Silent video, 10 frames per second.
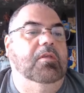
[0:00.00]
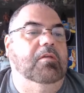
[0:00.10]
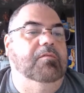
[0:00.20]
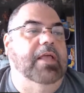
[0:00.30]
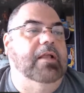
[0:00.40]

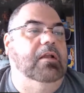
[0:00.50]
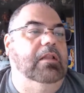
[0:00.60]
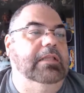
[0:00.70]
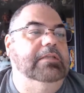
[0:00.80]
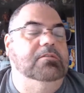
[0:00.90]
If they could at
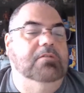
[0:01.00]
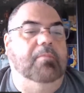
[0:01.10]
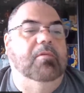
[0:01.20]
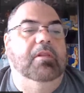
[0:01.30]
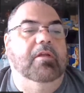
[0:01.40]
least
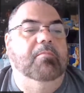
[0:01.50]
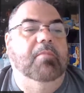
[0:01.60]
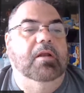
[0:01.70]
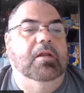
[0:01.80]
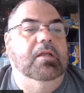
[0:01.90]
double their
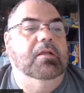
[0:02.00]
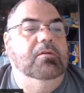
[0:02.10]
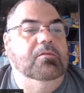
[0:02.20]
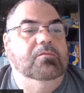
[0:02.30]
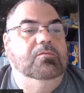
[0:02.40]
money
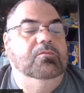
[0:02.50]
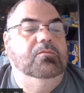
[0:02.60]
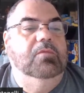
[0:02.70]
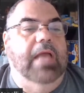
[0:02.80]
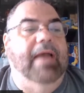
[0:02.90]

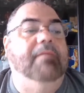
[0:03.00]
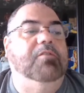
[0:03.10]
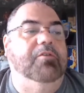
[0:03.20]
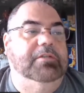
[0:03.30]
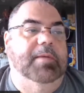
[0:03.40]

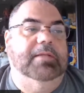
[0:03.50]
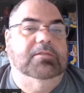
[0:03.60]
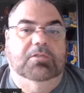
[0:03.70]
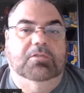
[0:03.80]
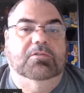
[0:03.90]
after
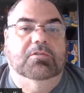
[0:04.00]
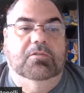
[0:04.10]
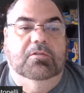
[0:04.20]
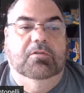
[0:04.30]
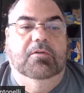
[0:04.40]
expenses,
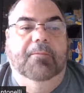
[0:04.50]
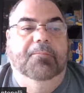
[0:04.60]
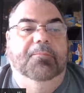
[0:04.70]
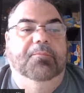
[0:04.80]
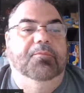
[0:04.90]

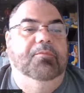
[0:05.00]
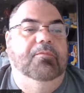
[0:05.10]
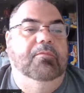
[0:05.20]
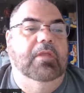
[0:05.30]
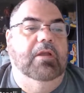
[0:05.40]

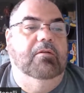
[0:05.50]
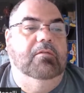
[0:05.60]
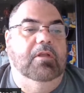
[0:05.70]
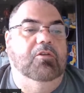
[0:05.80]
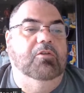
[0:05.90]

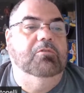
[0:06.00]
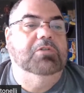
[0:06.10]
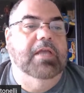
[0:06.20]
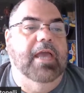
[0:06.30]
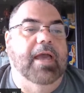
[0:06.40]
they're
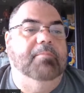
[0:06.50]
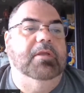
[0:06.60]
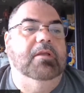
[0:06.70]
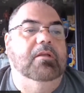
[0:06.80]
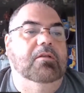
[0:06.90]
usually happy.